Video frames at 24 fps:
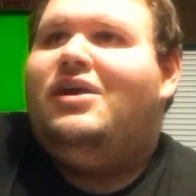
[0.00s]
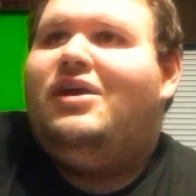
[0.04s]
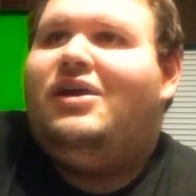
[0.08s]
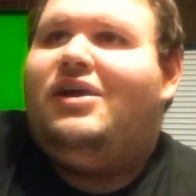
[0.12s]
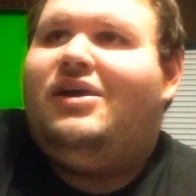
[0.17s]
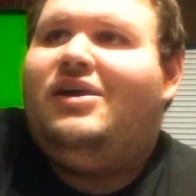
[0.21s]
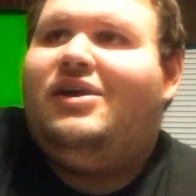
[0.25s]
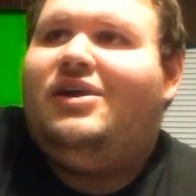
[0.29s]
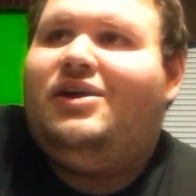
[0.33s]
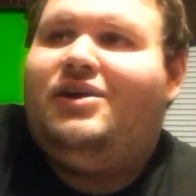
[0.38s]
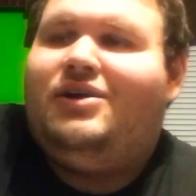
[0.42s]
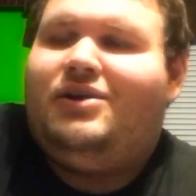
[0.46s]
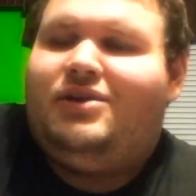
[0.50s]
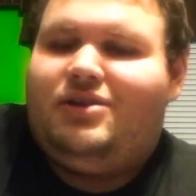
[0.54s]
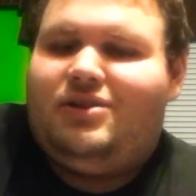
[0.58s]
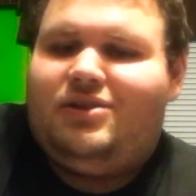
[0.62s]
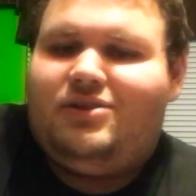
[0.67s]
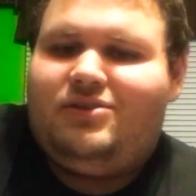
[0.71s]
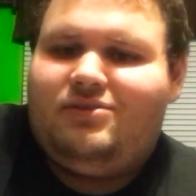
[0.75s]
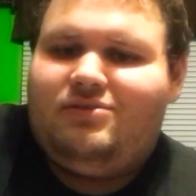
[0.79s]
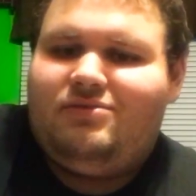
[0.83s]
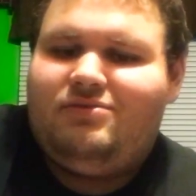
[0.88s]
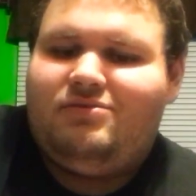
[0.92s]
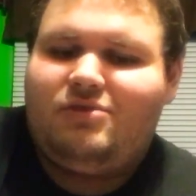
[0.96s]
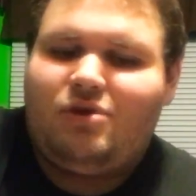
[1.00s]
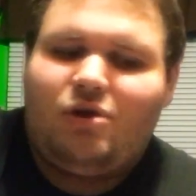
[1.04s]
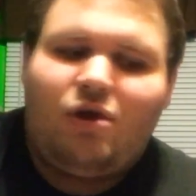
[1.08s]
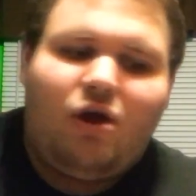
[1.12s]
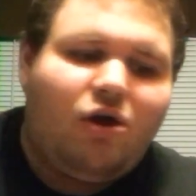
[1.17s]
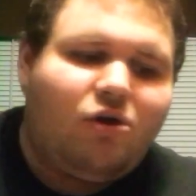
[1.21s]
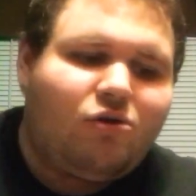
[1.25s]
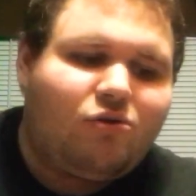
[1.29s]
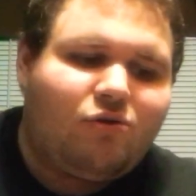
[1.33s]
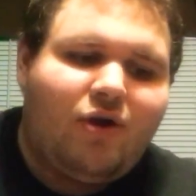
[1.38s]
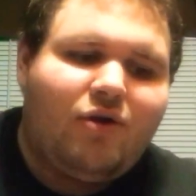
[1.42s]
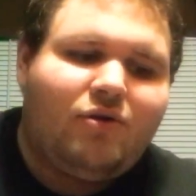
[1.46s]
They're
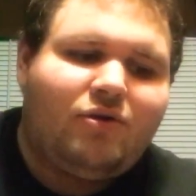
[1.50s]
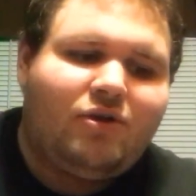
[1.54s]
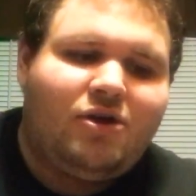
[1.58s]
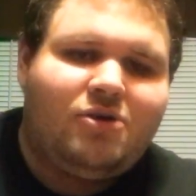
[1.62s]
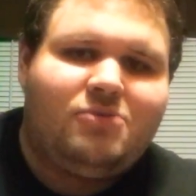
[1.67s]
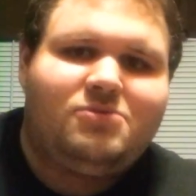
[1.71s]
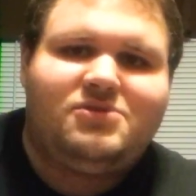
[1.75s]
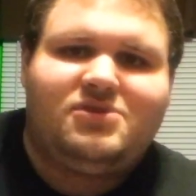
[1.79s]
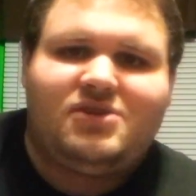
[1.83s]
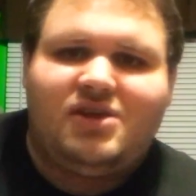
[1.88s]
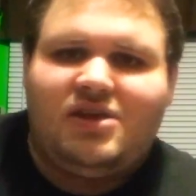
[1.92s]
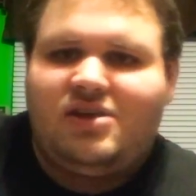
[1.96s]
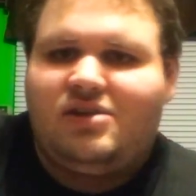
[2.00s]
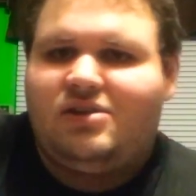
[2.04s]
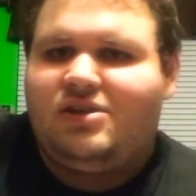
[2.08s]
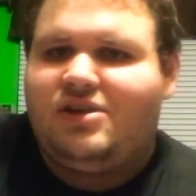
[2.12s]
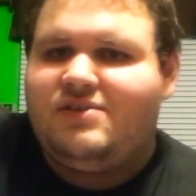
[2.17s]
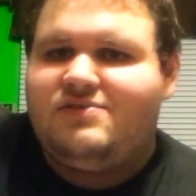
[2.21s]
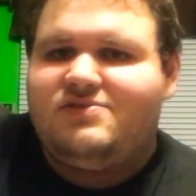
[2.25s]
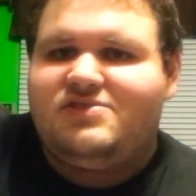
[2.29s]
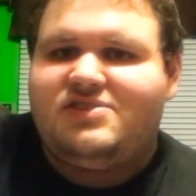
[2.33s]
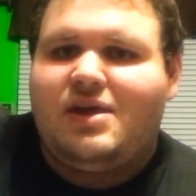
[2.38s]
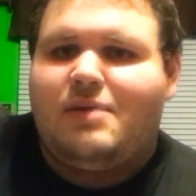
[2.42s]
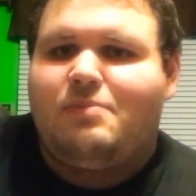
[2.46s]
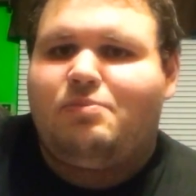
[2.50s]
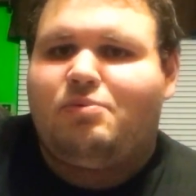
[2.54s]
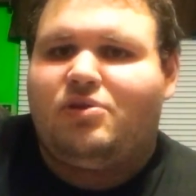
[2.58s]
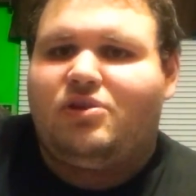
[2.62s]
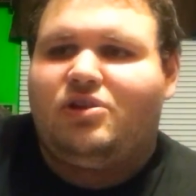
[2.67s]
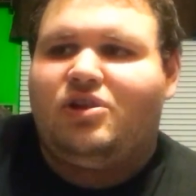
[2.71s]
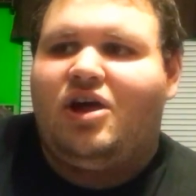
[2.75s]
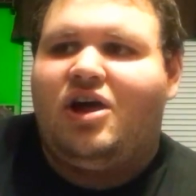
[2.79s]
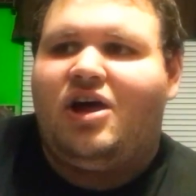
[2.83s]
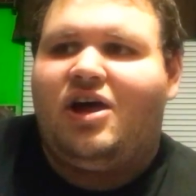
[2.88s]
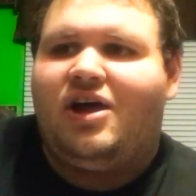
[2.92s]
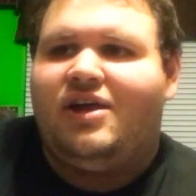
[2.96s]
all grown-ups. They live separate
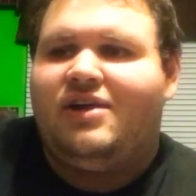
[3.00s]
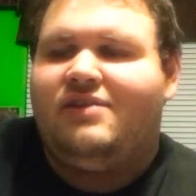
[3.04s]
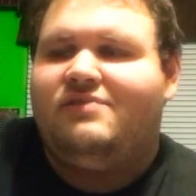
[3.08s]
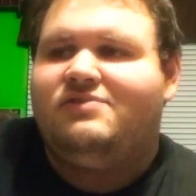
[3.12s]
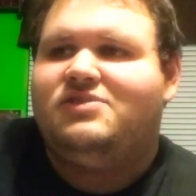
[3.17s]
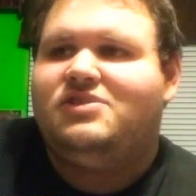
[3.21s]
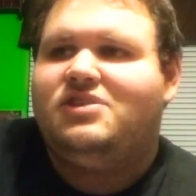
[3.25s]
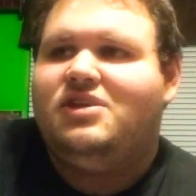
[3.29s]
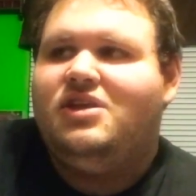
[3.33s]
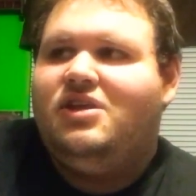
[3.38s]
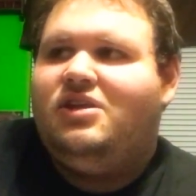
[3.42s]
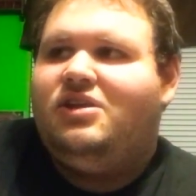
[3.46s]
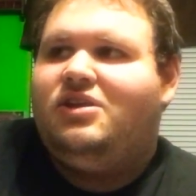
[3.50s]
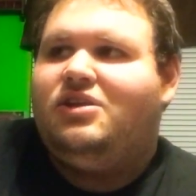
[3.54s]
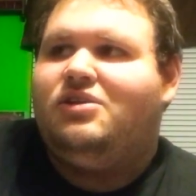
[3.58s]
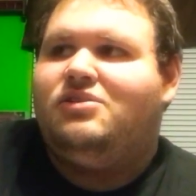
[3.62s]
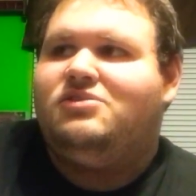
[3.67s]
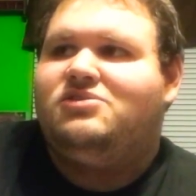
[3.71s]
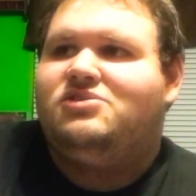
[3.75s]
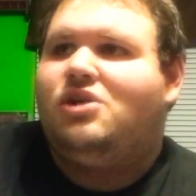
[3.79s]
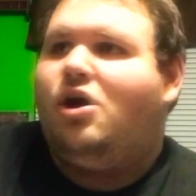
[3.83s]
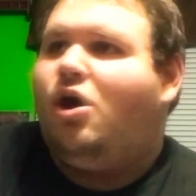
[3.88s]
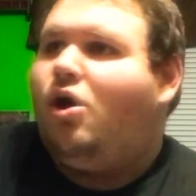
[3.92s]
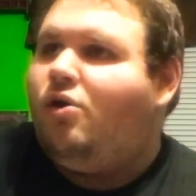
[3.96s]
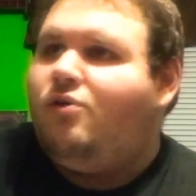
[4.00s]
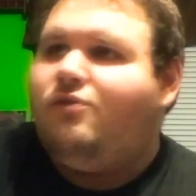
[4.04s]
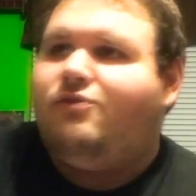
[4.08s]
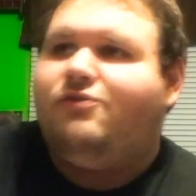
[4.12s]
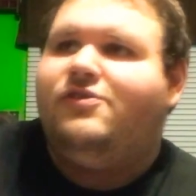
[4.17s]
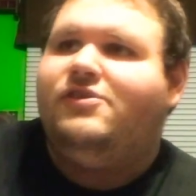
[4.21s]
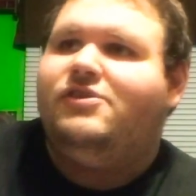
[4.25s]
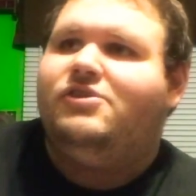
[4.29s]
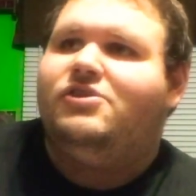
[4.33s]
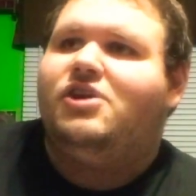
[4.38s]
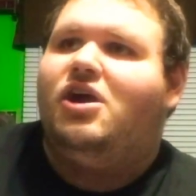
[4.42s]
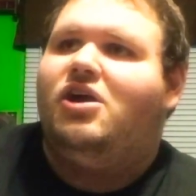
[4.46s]
lives. It's the whole
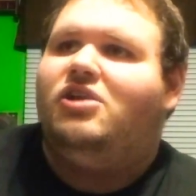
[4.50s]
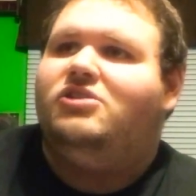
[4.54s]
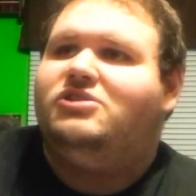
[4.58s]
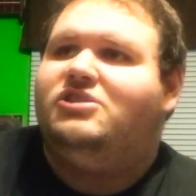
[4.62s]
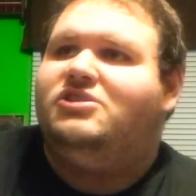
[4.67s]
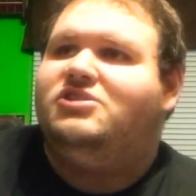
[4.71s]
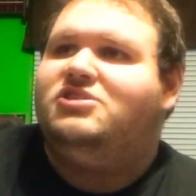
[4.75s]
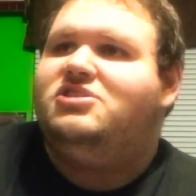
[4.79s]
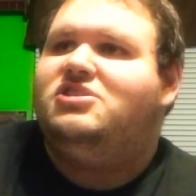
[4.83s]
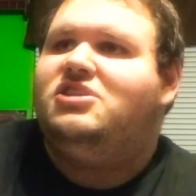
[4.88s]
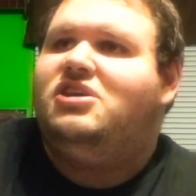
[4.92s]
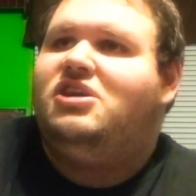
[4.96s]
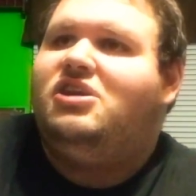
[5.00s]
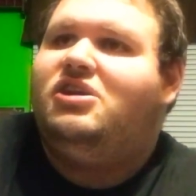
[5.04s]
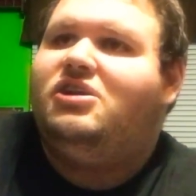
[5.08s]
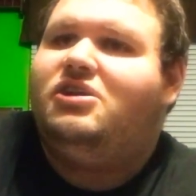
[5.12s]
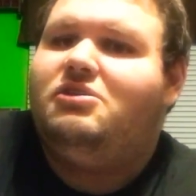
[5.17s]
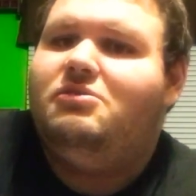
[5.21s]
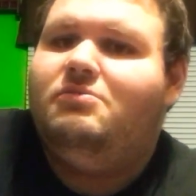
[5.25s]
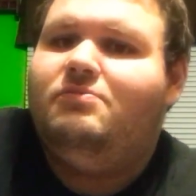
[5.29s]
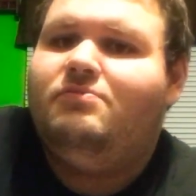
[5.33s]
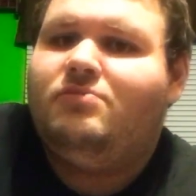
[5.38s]
Phil Collins song.